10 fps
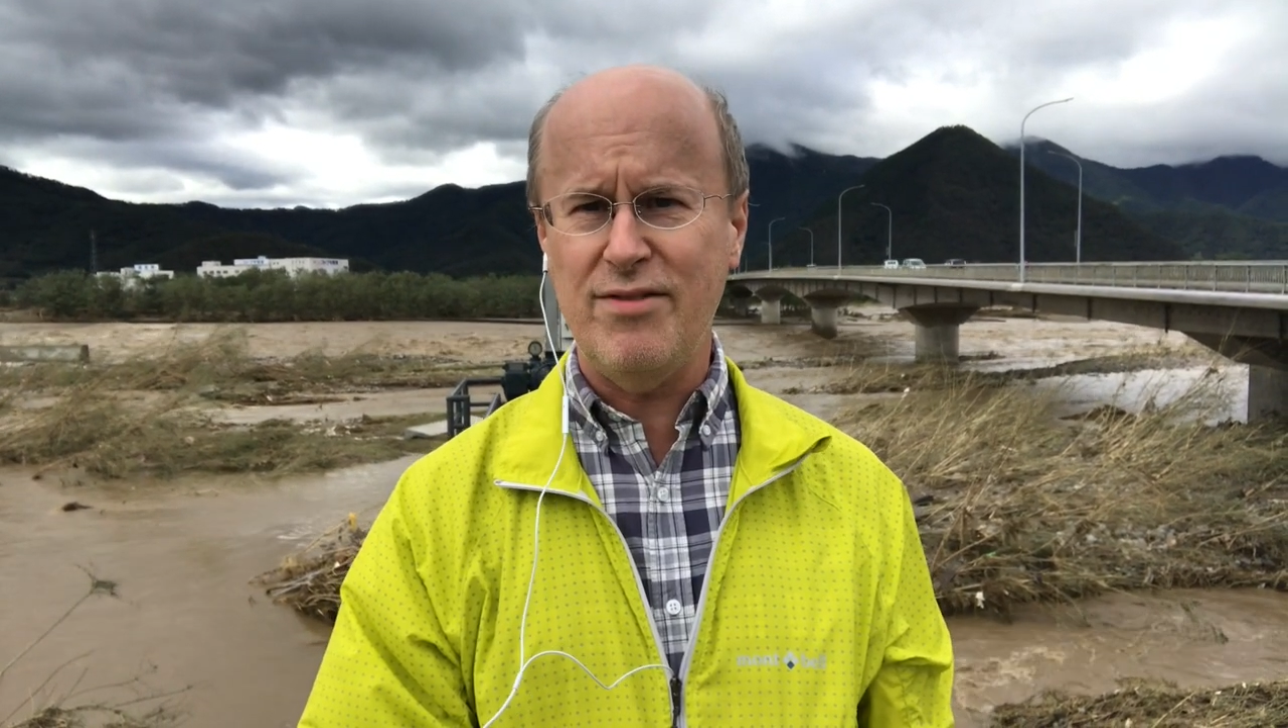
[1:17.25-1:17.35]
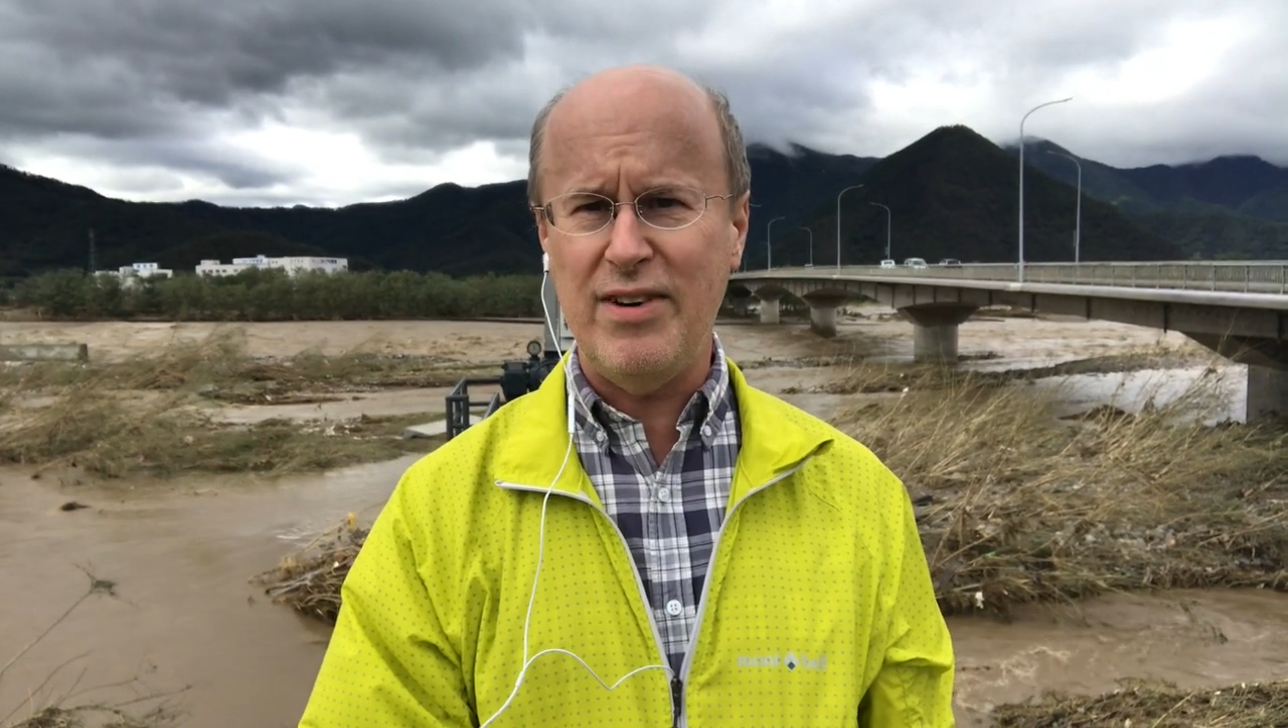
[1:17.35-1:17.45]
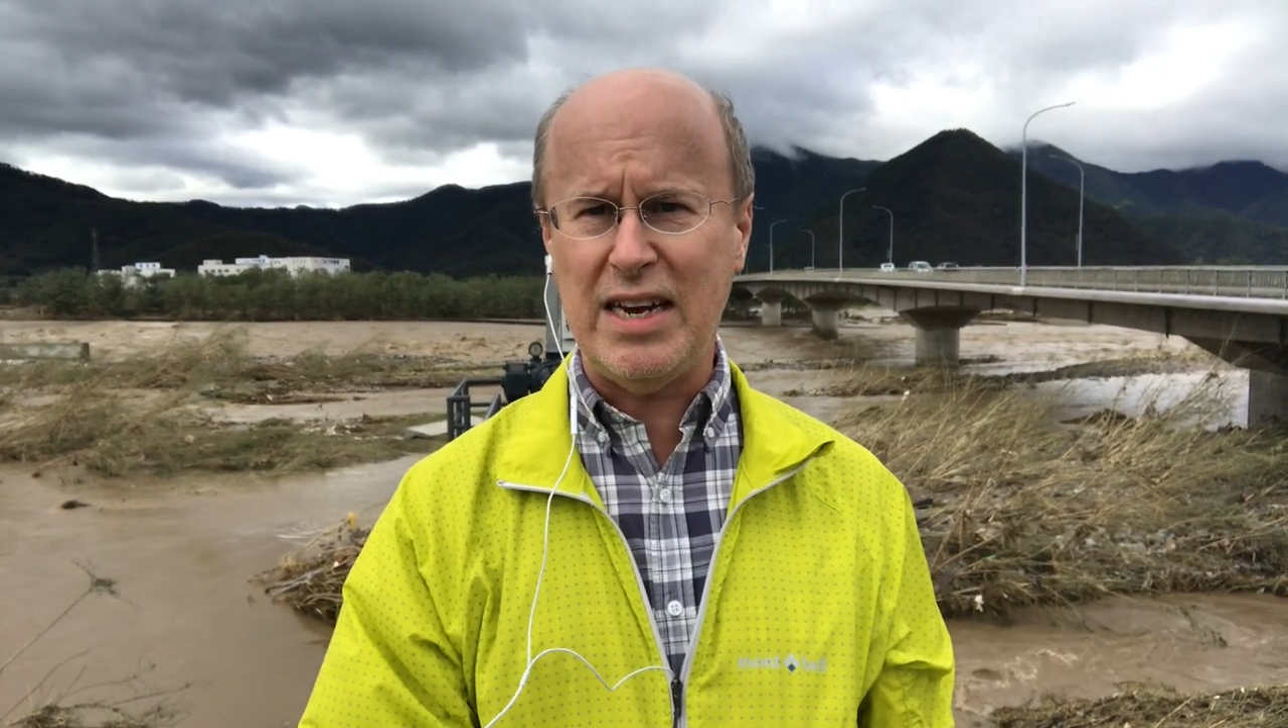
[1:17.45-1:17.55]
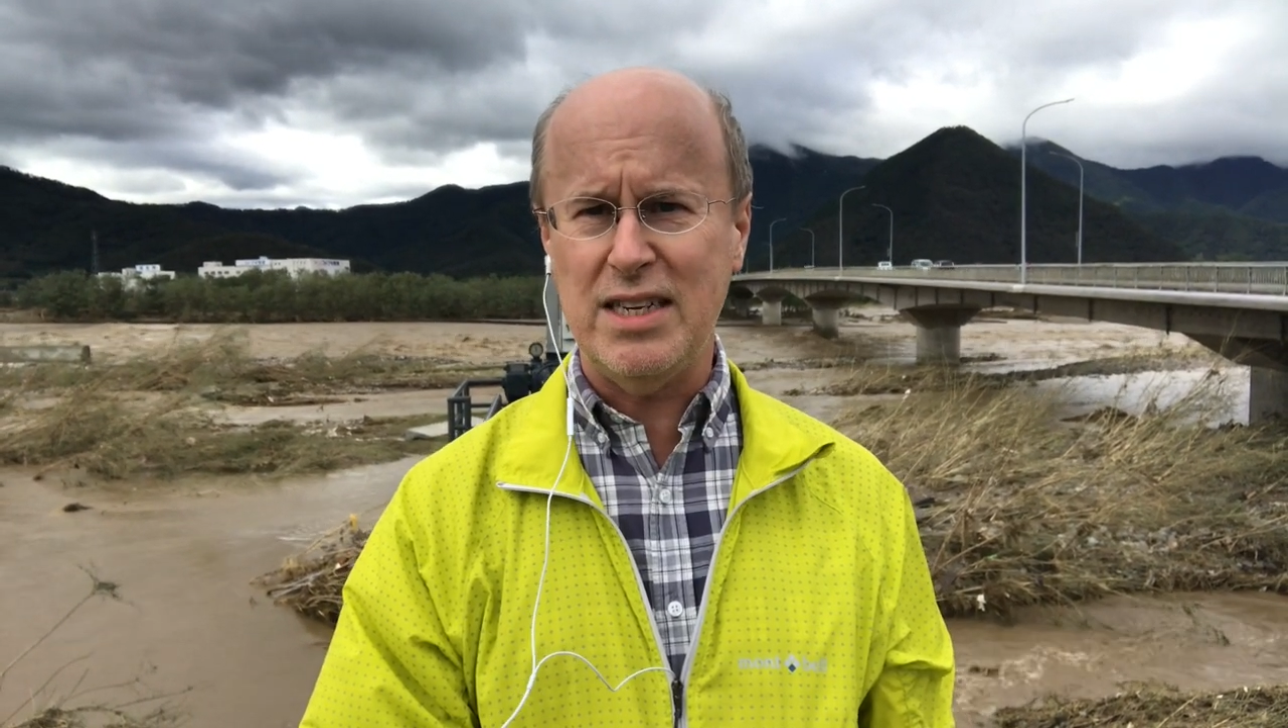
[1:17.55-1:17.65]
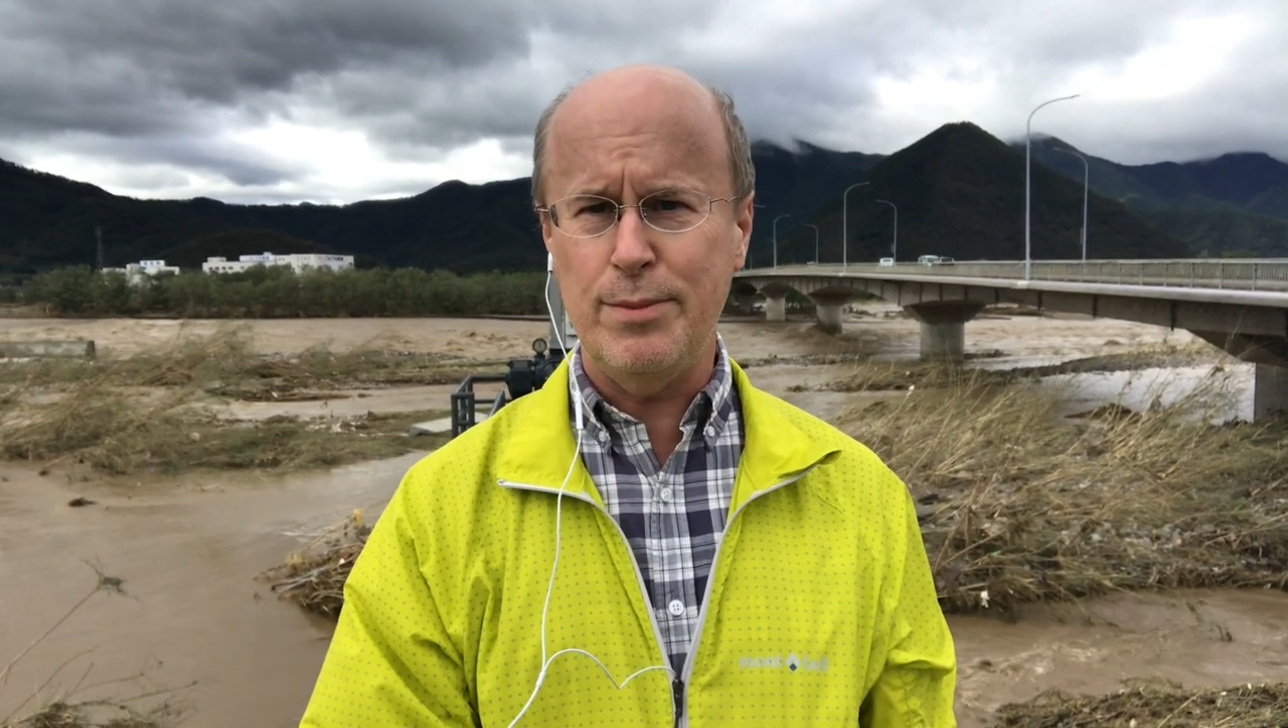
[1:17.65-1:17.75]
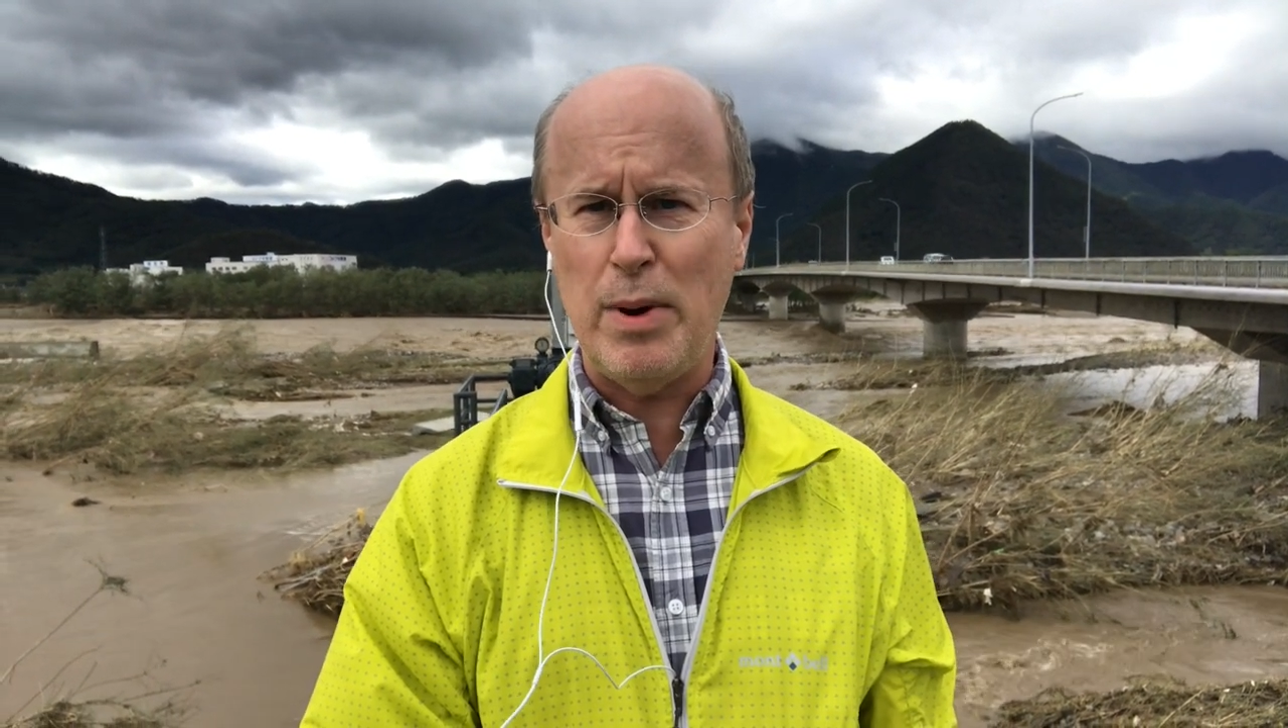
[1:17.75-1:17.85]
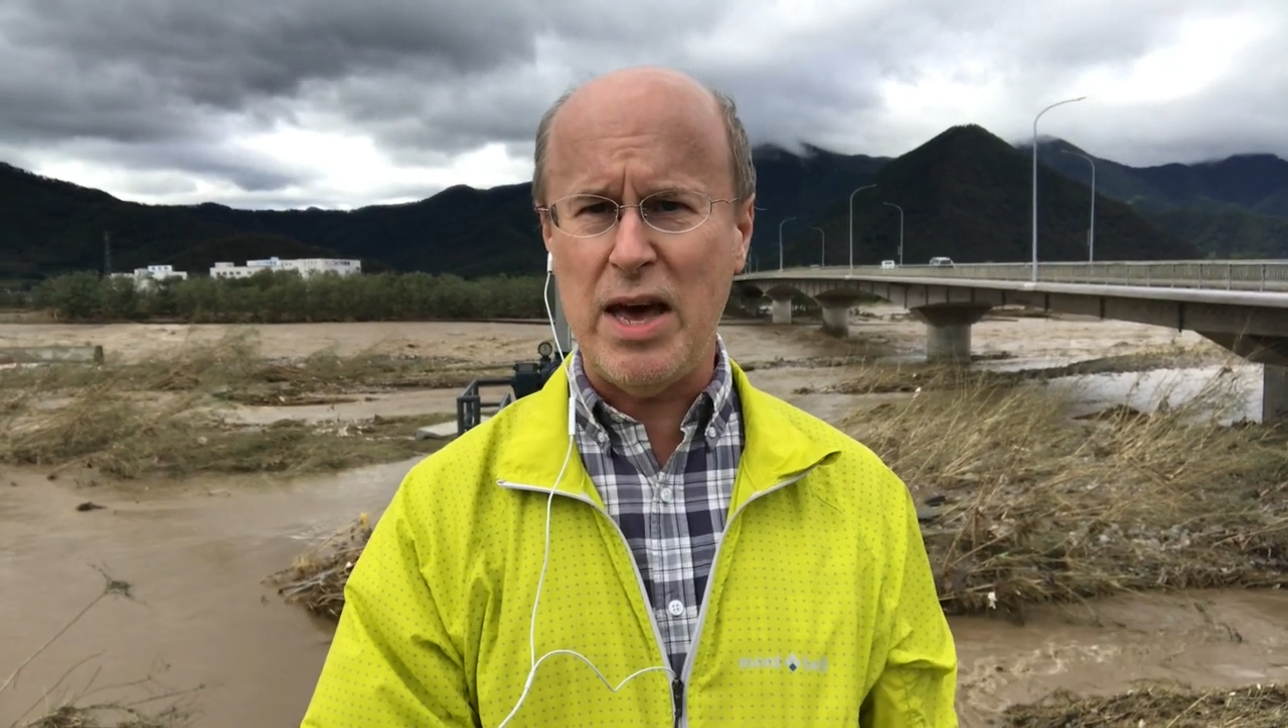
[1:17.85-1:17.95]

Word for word: affected